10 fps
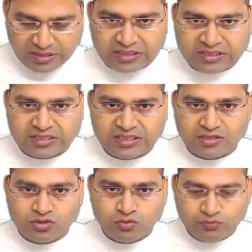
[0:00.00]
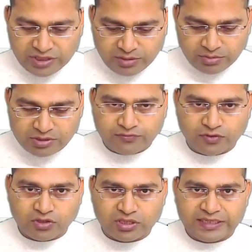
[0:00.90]
I can take two variables
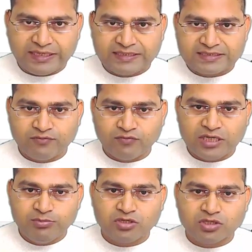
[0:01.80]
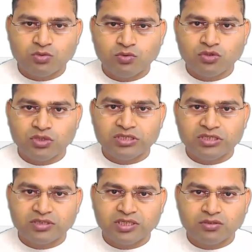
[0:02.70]
for x and y because we want to
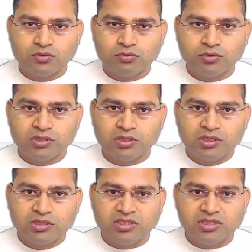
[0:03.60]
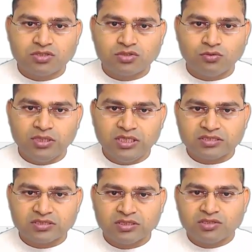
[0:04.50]
iterate over these two
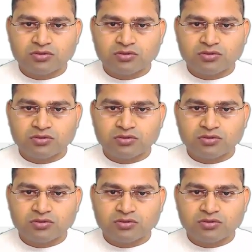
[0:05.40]
lists.